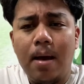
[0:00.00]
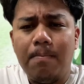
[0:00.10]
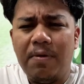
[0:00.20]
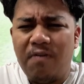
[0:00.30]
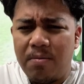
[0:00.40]

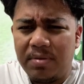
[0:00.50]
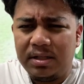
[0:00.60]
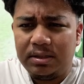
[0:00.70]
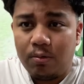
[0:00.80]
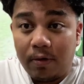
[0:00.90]

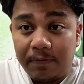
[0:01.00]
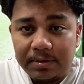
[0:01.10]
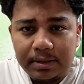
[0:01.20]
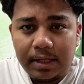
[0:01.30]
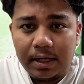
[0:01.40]
performance with
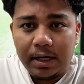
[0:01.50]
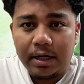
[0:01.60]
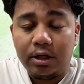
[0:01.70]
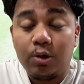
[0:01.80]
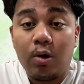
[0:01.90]
standard
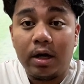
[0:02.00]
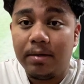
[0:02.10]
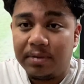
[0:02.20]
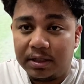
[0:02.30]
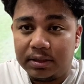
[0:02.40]

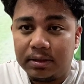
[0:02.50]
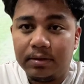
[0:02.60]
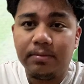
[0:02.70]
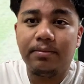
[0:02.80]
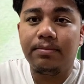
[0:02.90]
requirements.
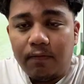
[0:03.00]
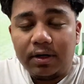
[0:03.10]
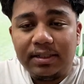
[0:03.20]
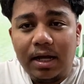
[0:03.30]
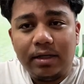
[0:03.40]
For the
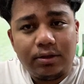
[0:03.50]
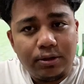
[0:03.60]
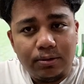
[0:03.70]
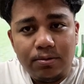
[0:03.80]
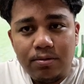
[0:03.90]
slide
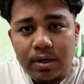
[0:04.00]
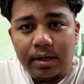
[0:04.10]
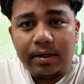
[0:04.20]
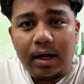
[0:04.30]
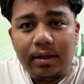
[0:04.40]
2,
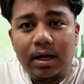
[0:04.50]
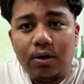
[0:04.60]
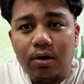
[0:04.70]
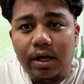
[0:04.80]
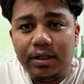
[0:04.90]
data
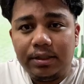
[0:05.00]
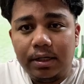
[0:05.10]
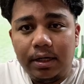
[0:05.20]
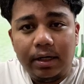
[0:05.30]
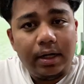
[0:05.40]

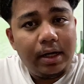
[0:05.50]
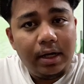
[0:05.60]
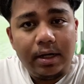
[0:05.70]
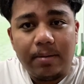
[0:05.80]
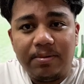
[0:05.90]
collection
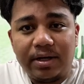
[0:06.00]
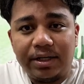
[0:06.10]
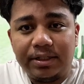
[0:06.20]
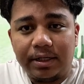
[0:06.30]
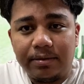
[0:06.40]
and
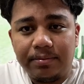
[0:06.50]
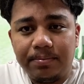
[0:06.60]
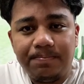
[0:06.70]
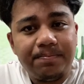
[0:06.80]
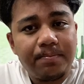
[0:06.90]
application.
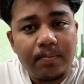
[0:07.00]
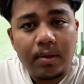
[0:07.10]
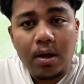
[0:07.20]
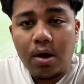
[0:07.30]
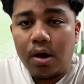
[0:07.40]

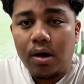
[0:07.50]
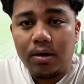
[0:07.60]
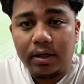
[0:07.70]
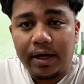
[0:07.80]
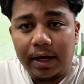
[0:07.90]

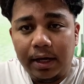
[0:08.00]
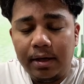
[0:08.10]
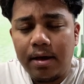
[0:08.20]
Okay,